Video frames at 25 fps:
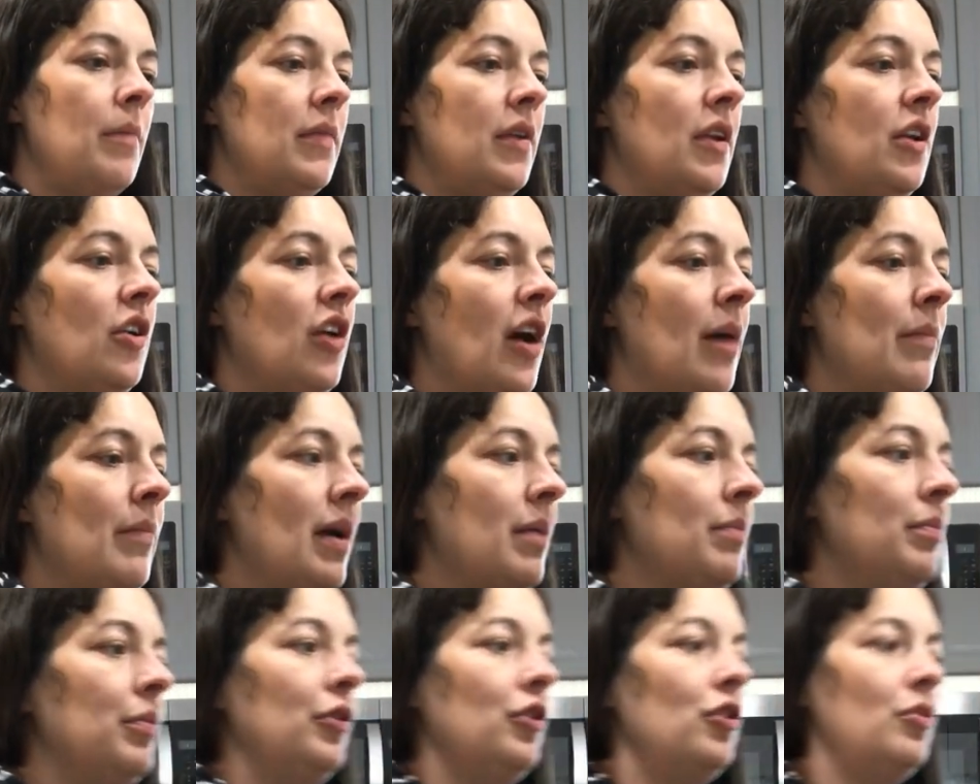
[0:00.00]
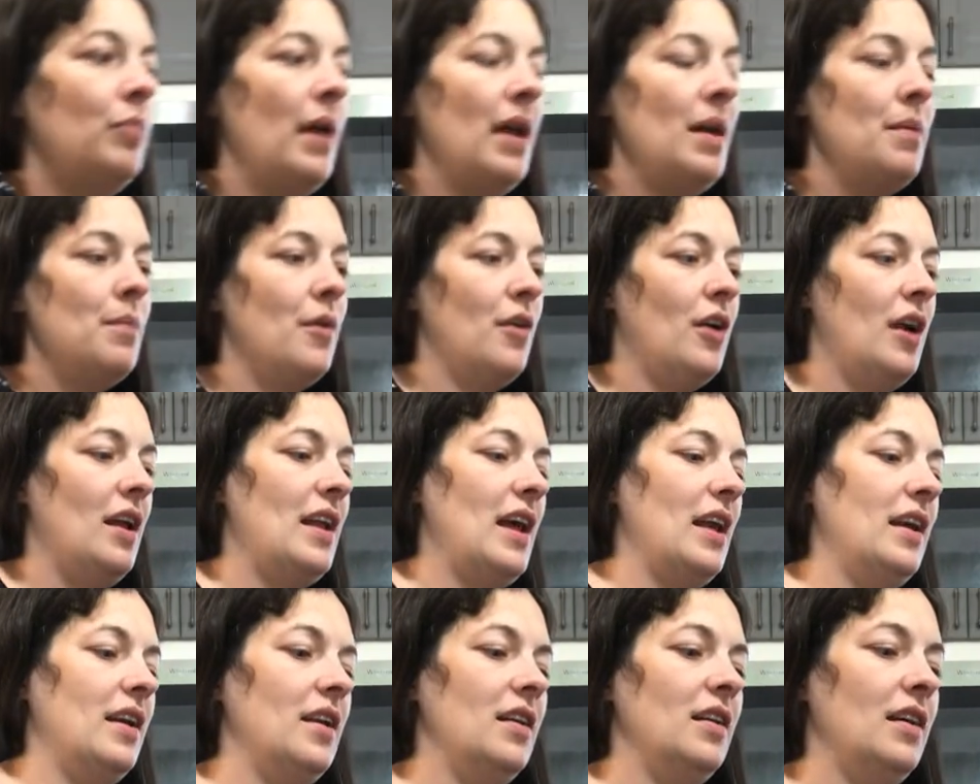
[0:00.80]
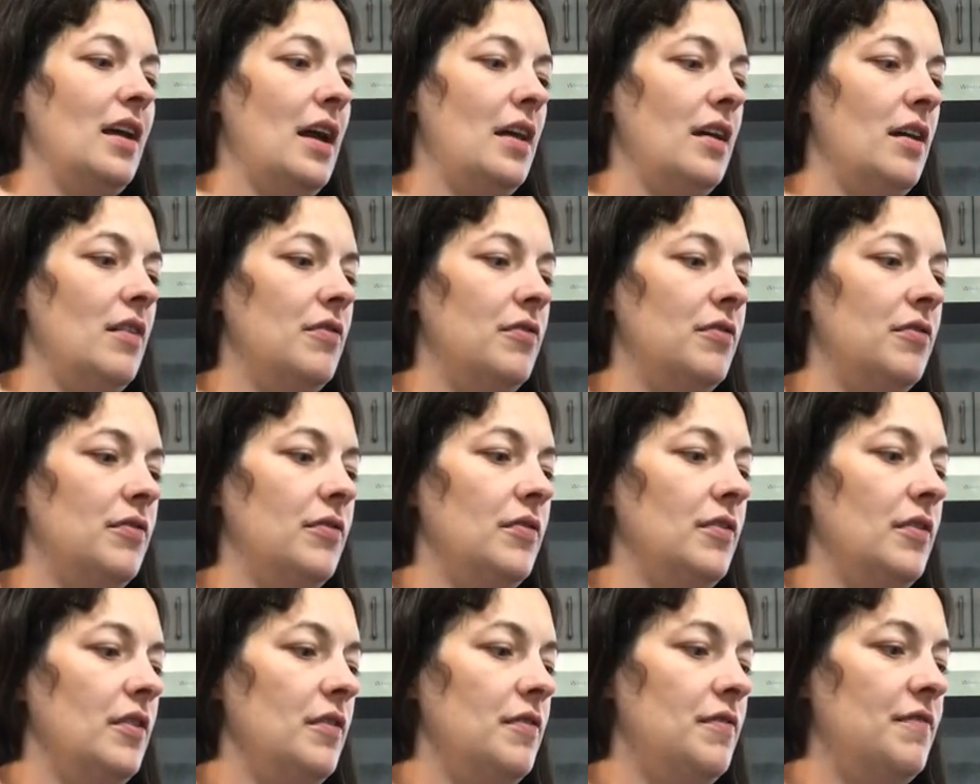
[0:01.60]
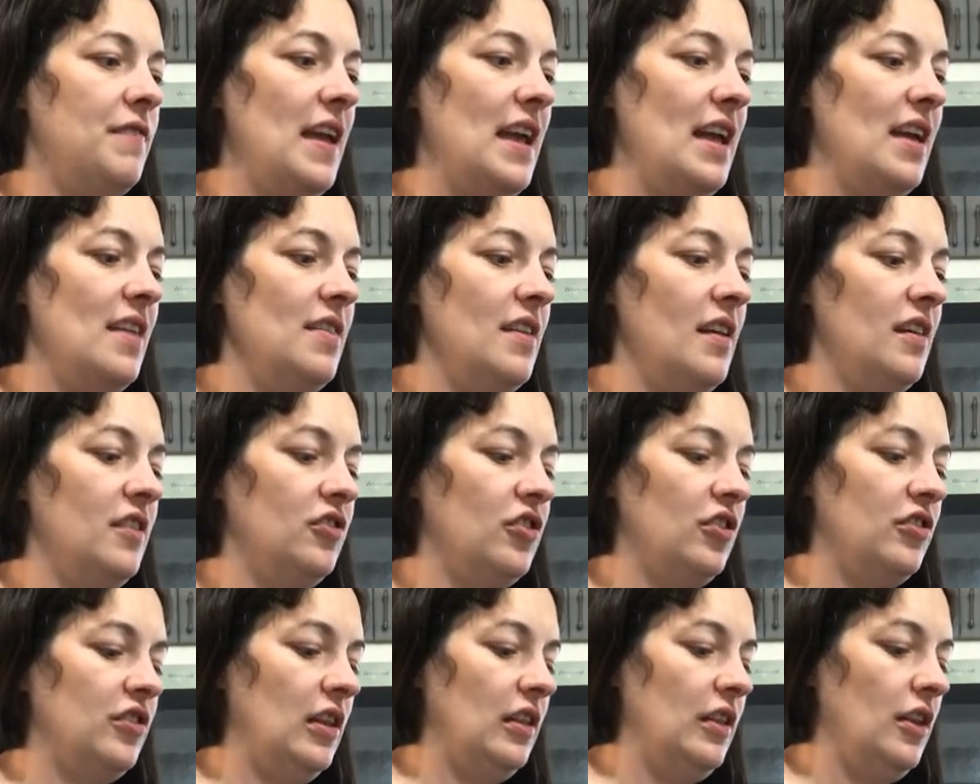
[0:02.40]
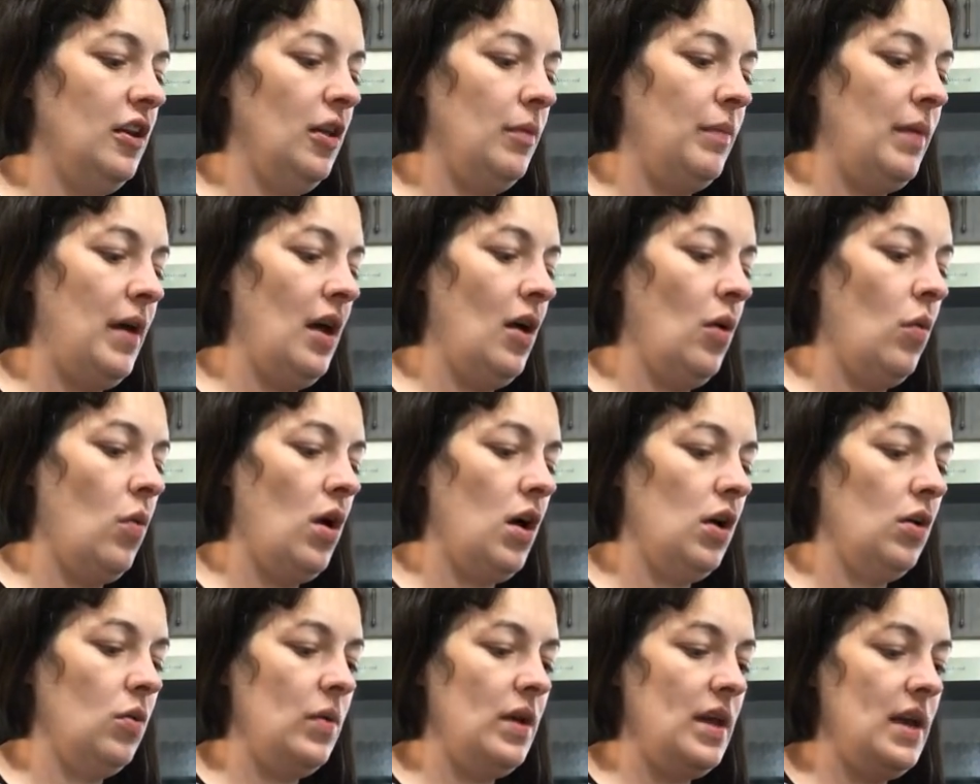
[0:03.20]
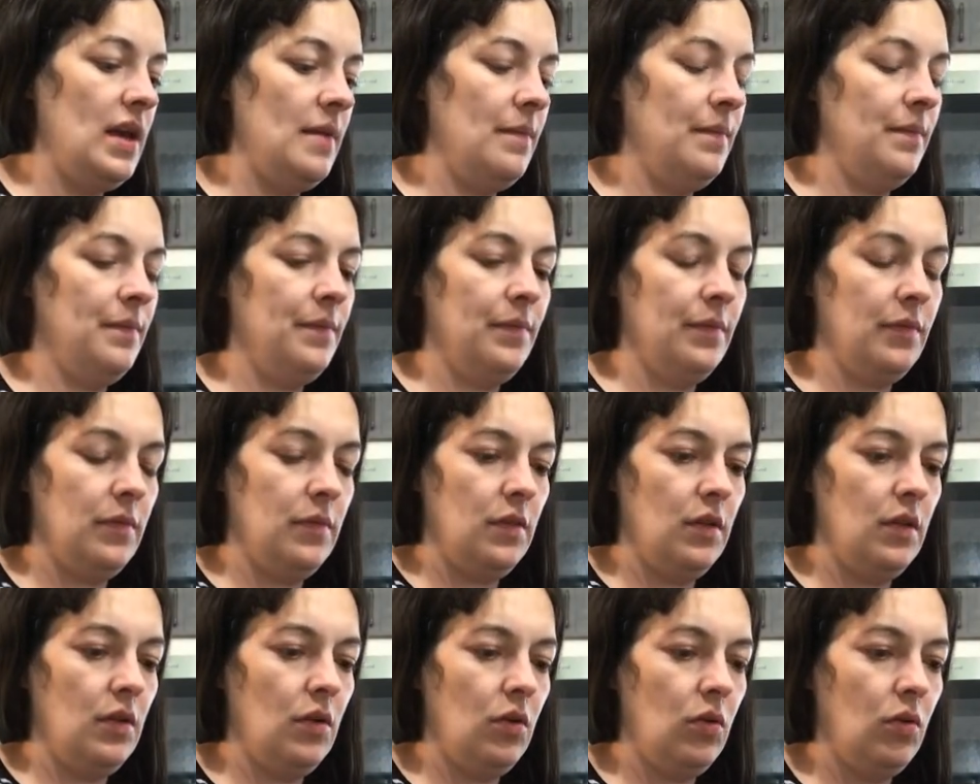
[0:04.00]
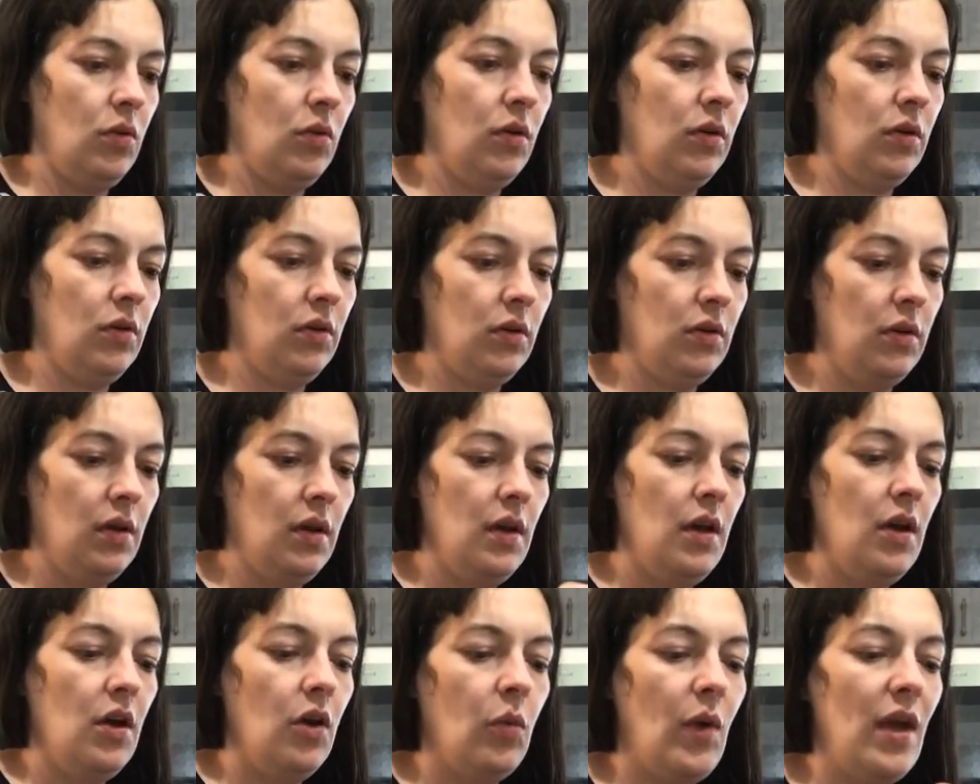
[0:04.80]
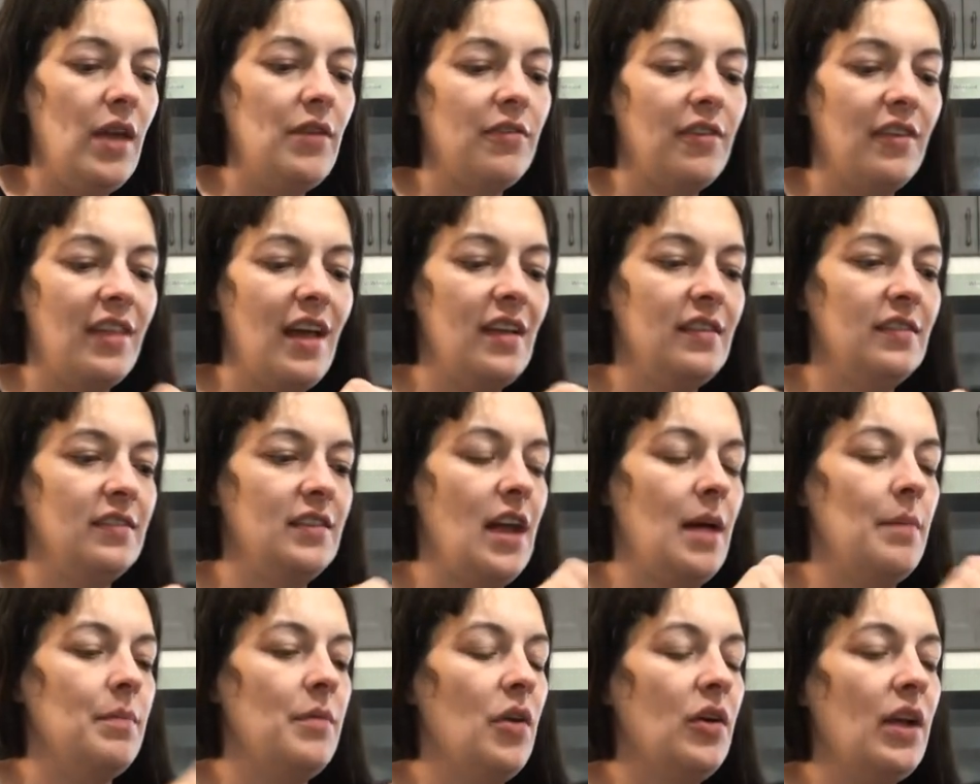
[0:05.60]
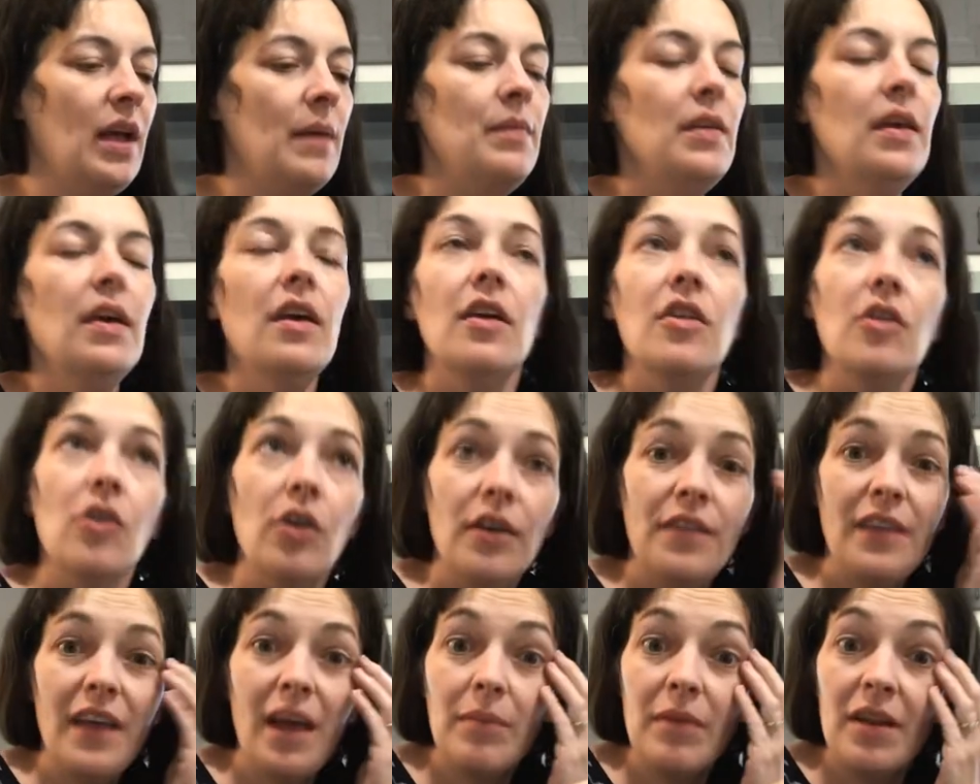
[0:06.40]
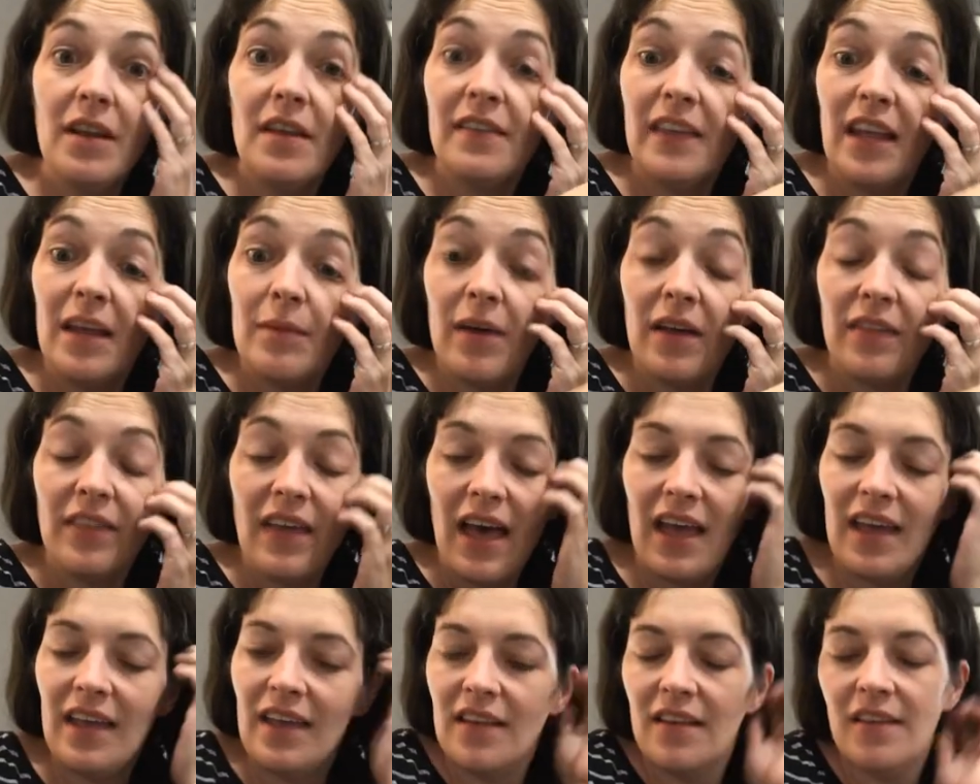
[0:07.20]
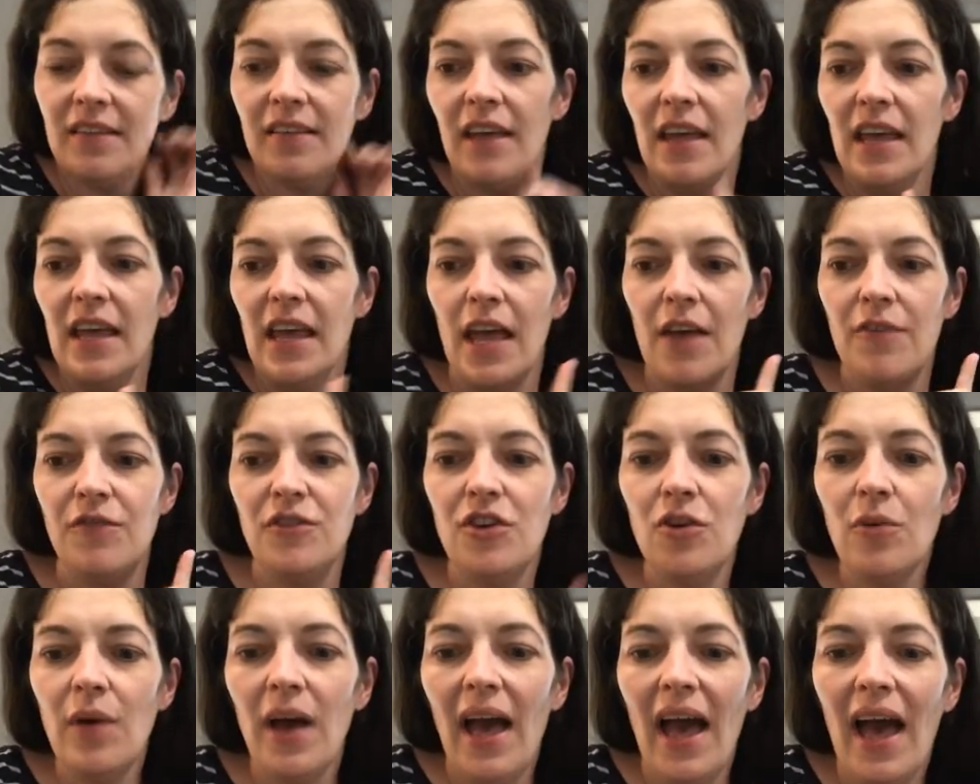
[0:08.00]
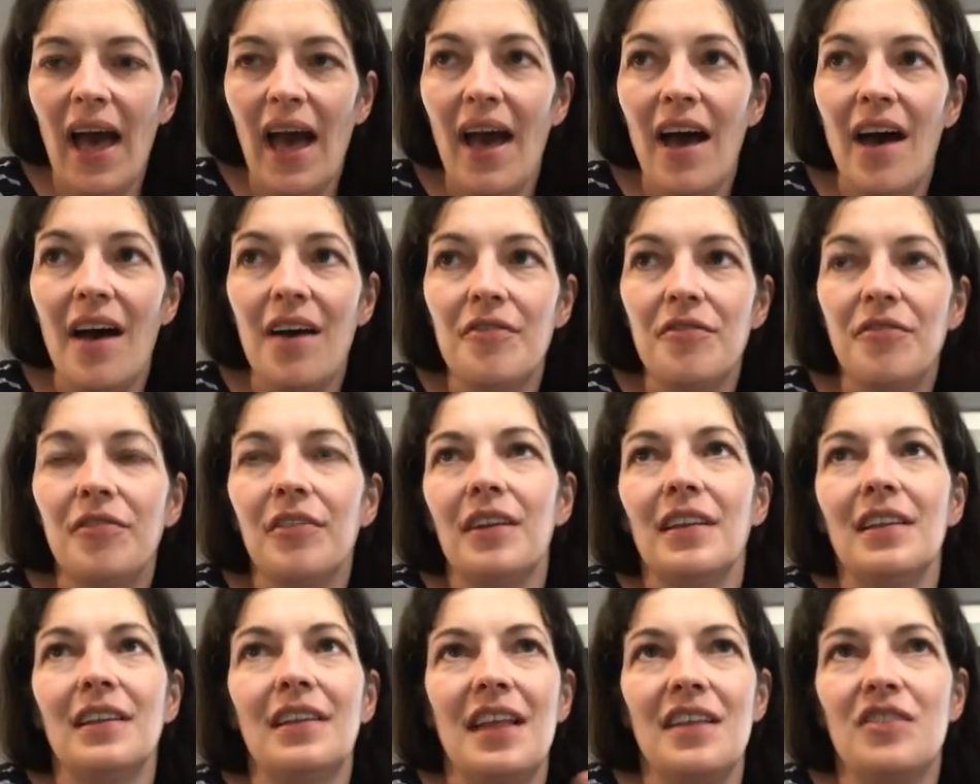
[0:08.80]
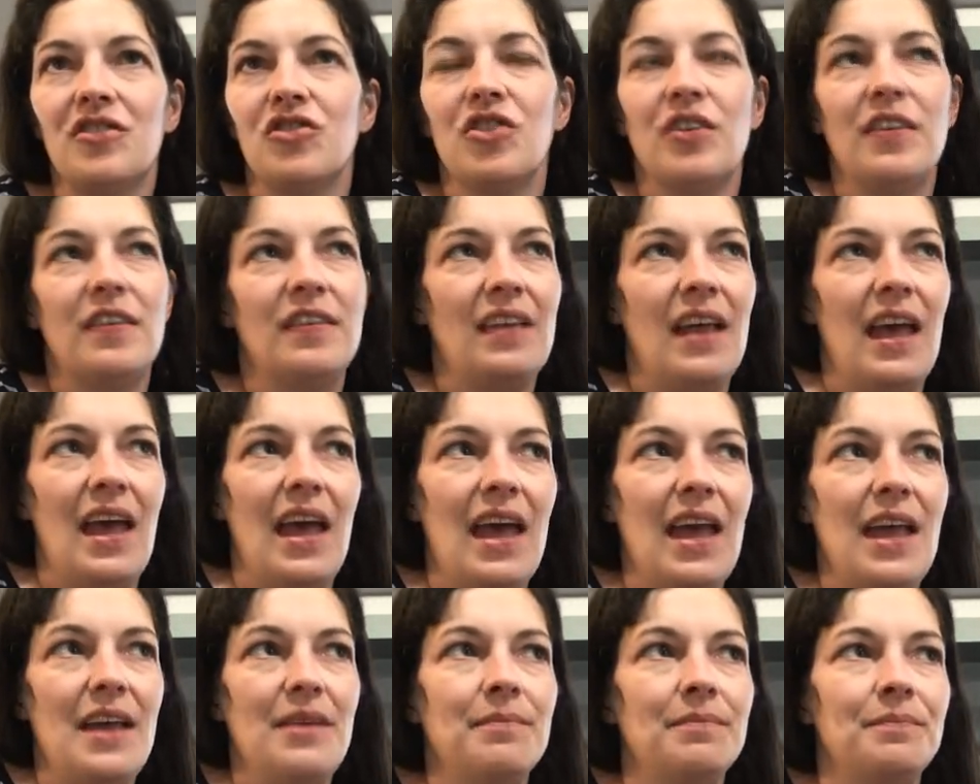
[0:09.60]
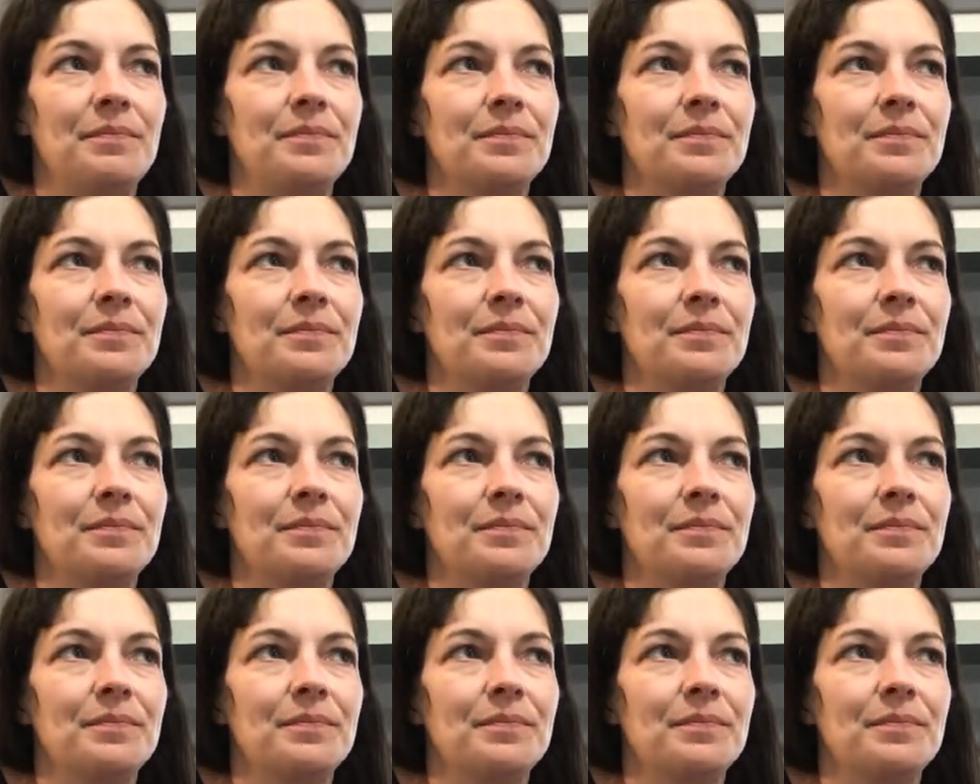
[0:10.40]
grab my blue paper, and I can kind of fan this just a little bit while we wait for that step. Okay, the only thing I'm gonna say about that is, if you have, let's just say,